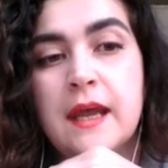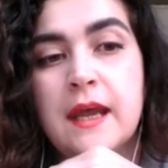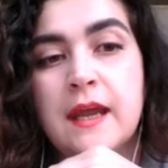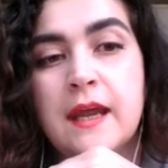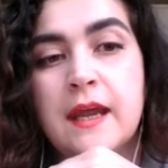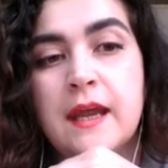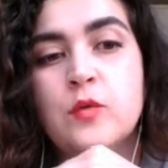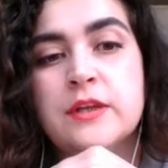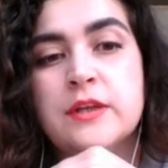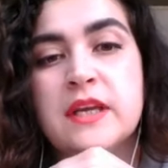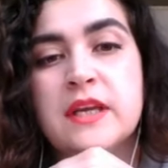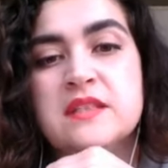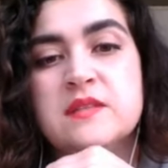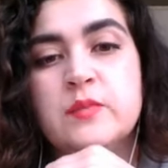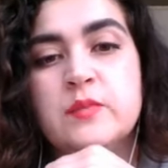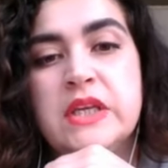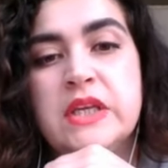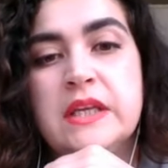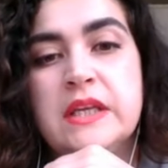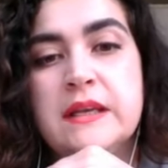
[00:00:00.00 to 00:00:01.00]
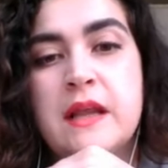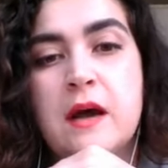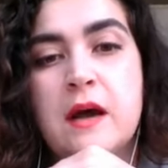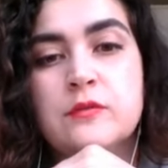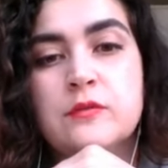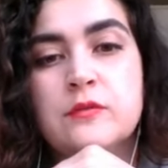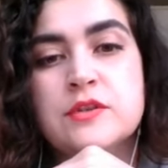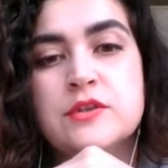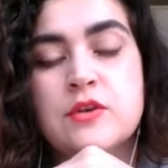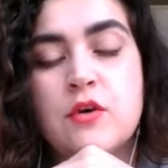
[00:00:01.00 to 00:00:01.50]
And what has been
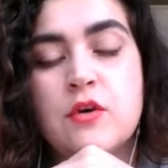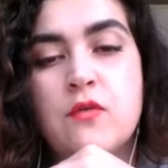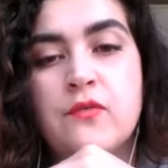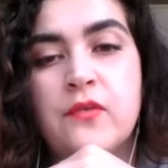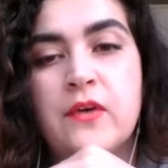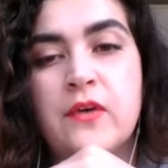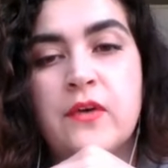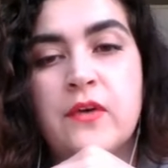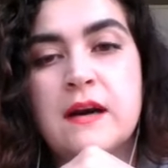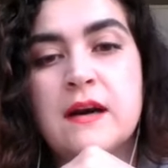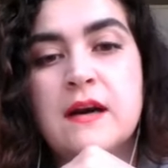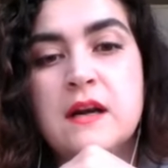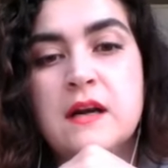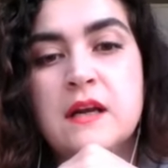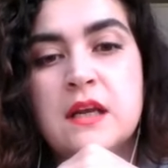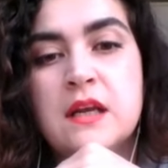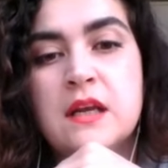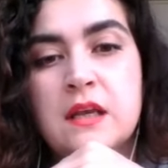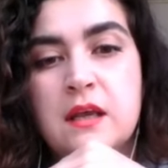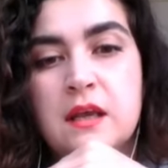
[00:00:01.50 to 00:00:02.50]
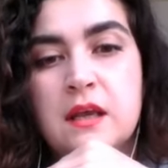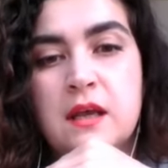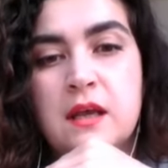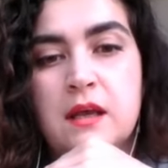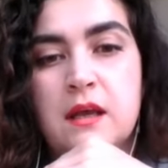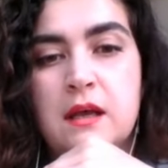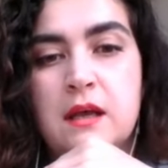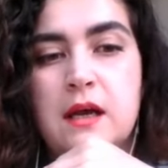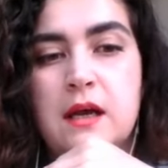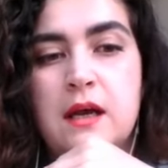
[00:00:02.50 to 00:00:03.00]
announced so far
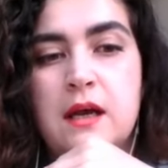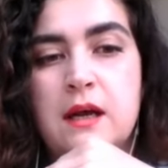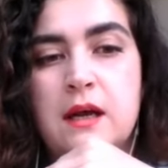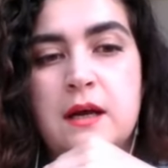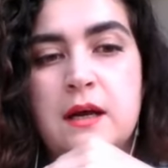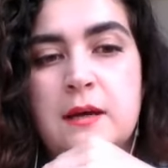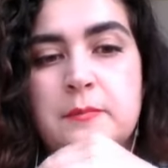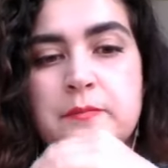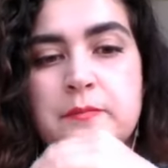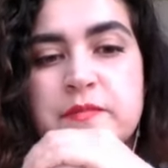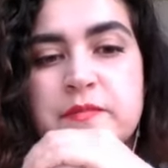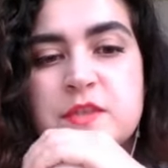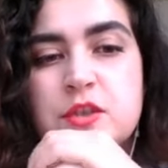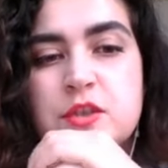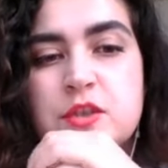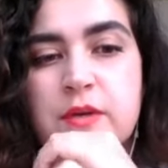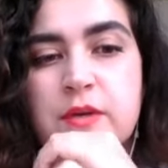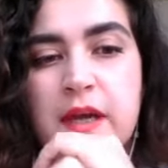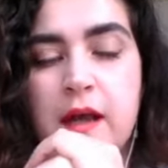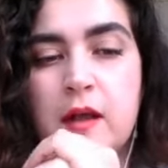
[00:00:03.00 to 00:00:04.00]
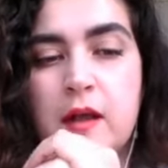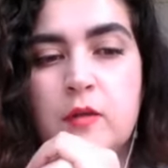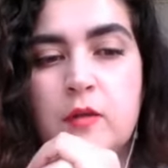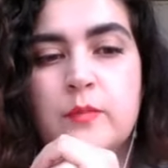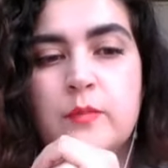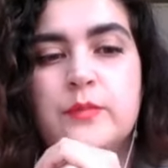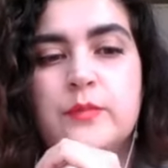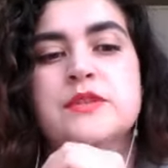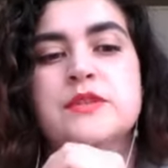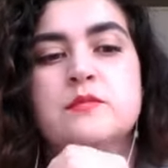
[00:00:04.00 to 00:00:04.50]
to
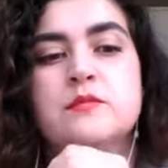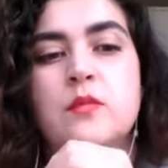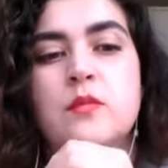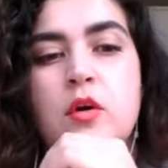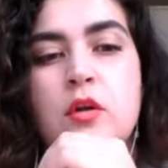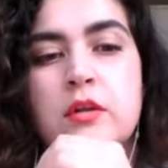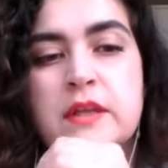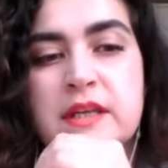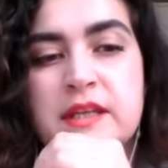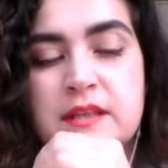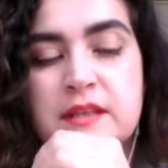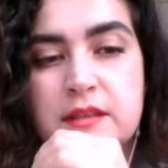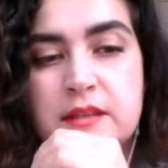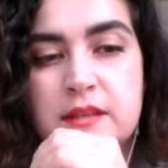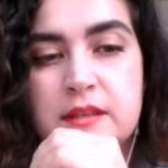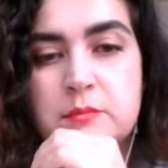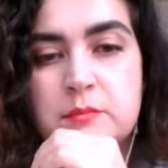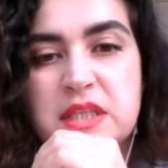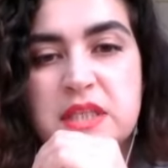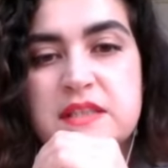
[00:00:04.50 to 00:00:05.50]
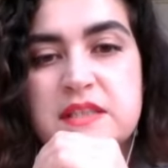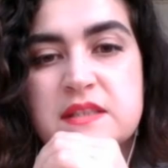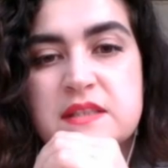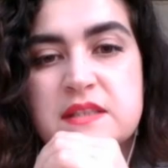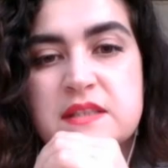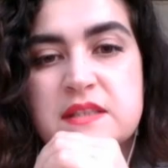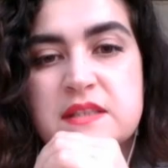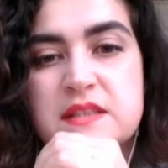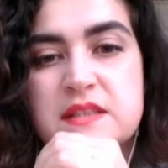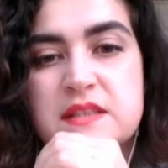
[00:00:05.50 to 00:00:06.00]
help small and
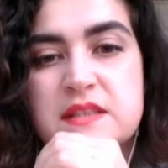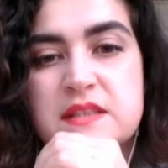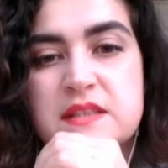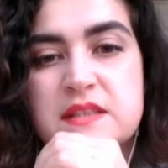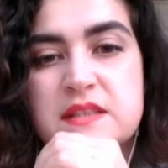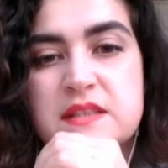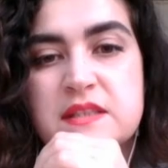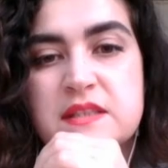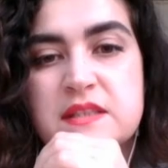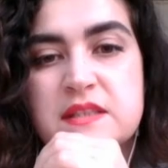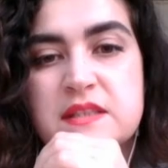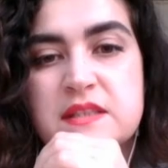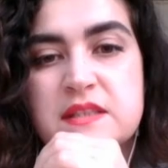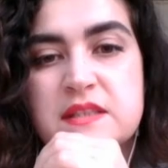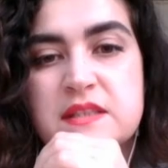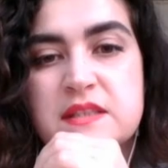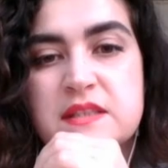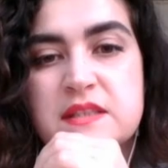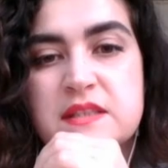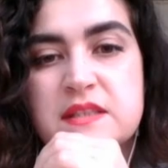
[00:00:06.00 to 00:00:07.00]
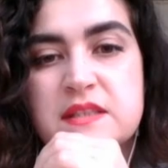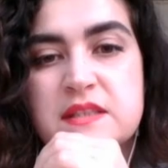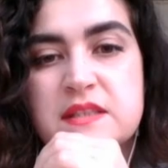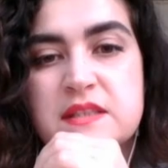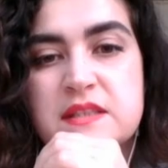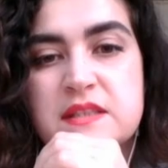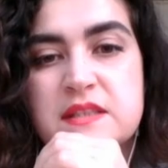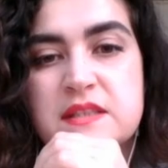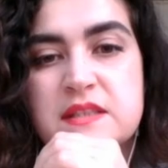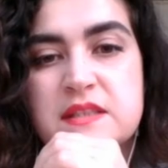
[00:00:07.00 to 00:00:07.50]
mid-sized businesses
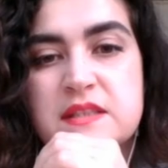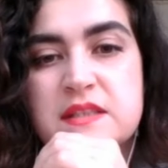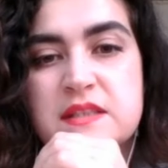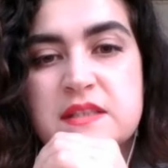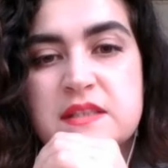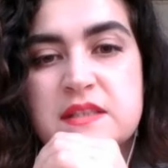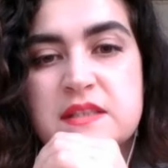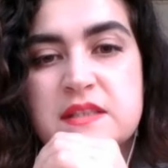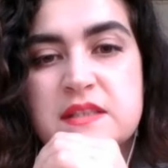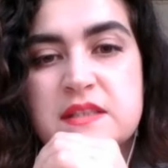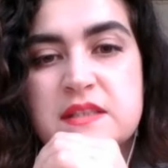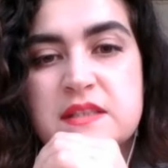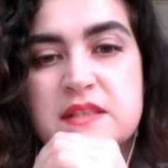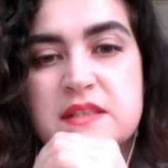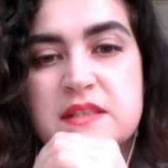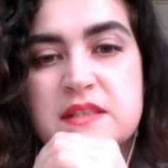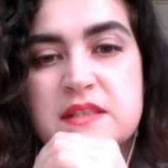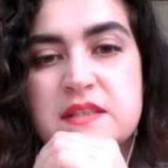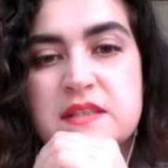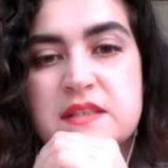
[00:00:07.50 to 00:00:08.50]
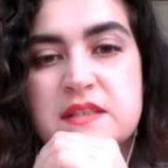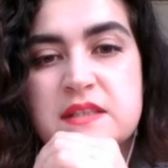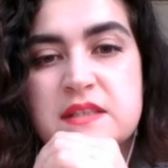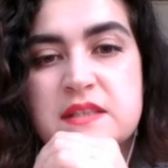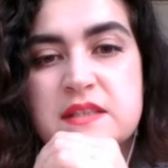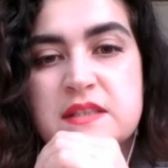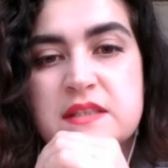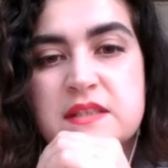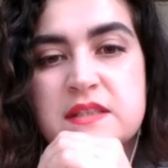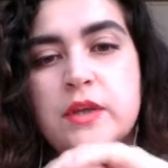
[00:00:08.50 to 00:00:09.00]
is actually
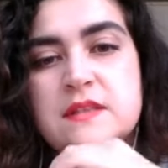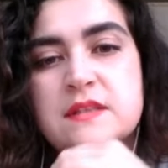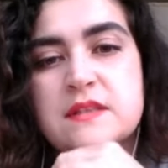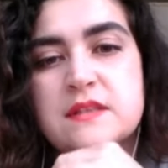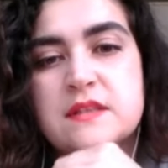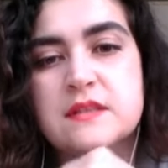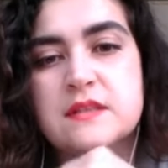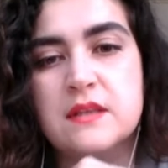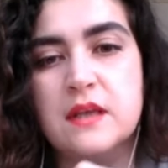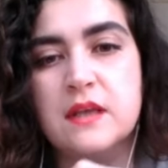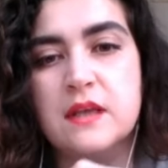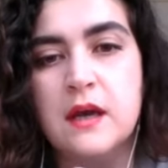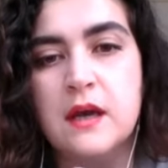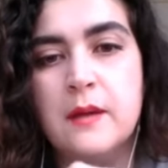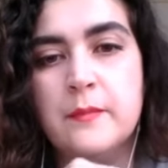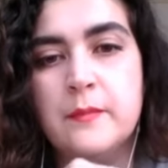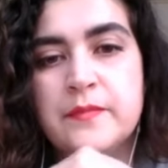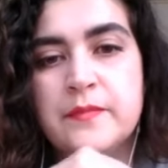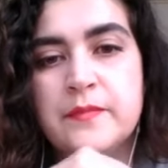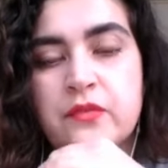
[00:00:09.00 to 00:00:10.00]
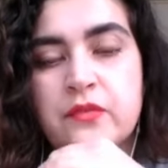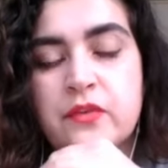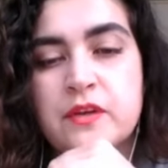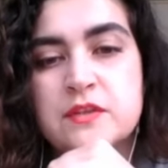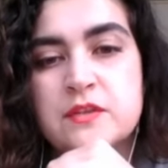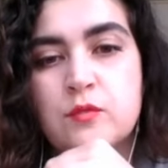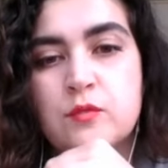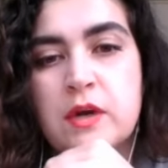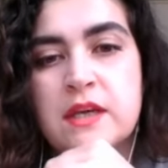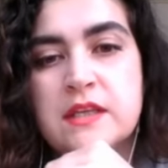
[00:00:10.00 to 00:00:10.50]
4 points.
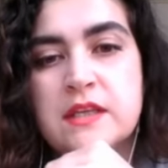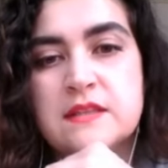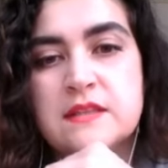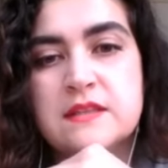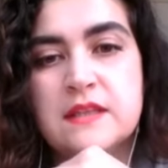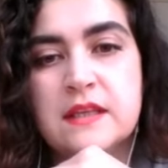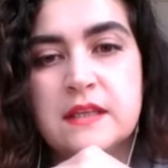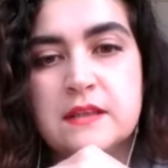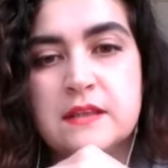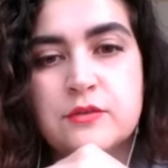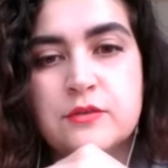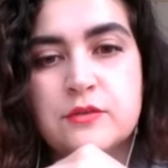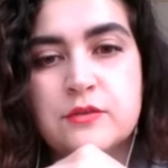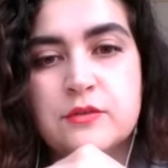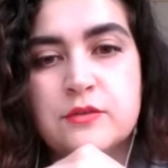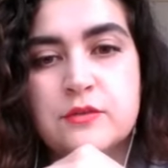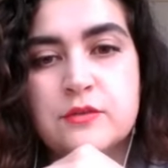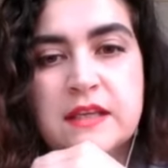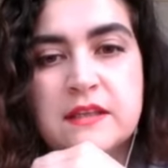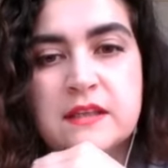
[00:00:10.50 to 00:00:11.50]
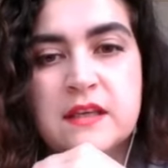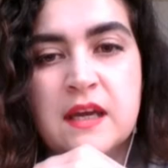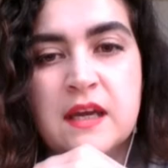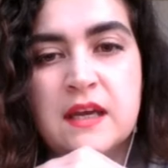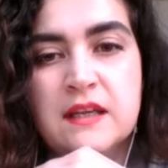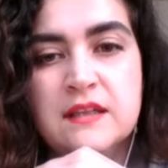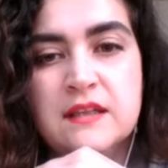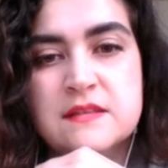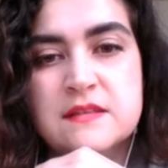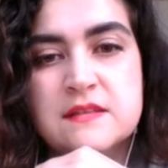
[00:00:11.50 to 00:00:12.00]
The first one is the interest
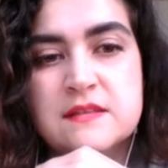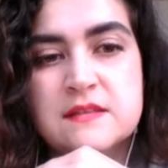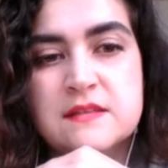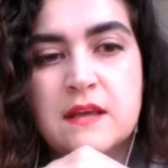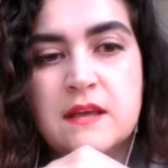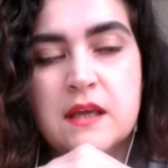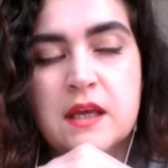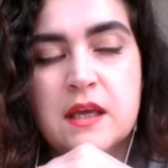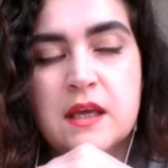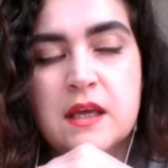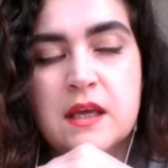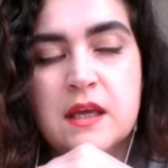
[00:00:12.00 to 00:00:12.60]
rate cuts.